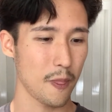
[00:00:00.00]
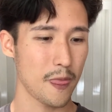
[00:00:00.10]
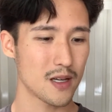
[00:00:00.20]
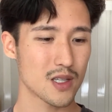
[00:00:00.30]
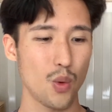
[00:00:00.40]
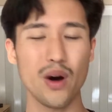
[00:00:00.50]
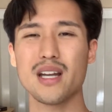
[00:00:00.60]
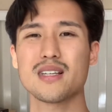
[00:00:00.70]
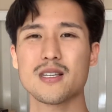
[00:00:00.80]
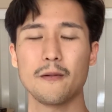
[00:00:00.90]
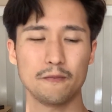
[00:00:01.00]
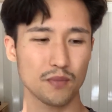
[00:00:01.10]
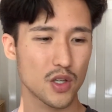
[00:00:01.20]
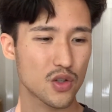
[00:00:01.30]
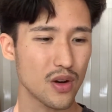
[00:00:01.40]
So what does
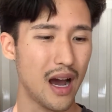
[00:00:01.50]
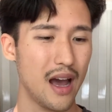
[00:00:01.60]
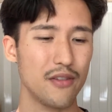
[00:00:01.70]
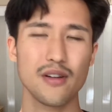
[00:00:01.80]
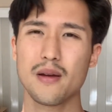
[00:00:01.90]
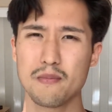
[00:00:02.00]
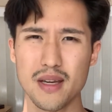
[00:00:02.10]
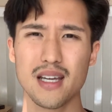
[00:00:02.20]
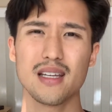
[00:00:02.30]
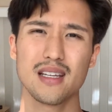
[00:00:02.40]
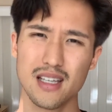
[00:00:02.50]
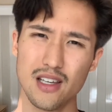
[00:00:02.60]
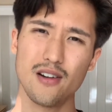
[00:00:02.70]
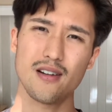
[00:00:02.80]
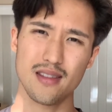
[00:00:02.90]
strive mean
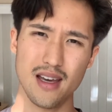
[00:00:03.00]
here then?